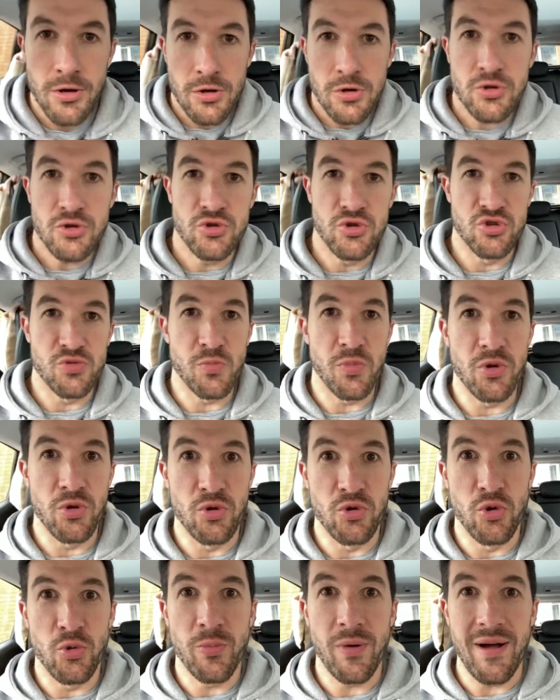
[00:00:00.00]
Just pulled
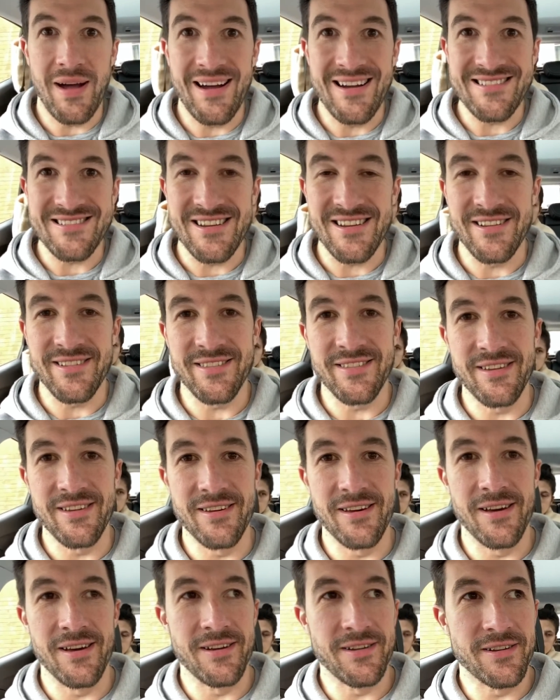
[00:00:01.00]
up at the
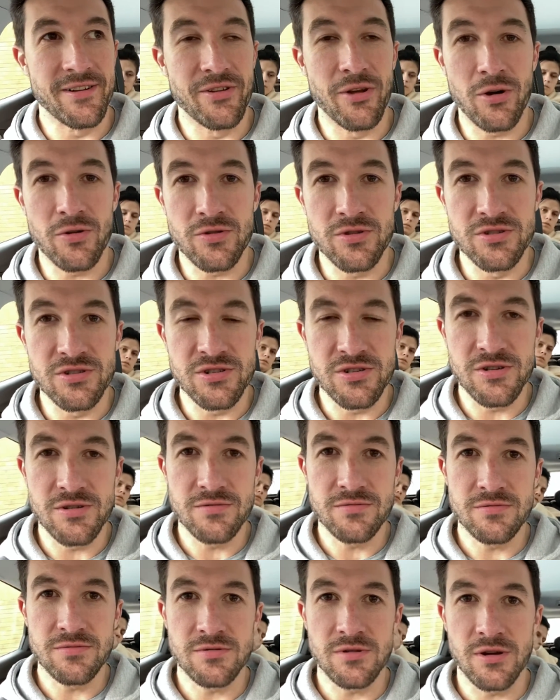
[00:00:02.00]
uh, the doctor's.
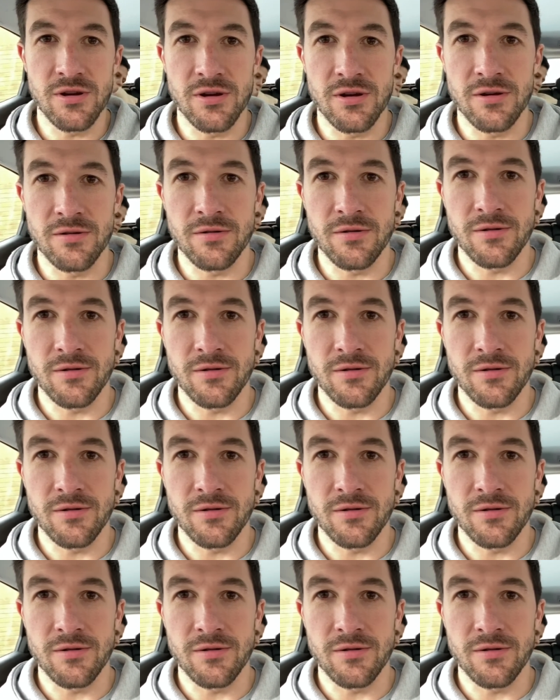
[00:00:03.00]
Uh,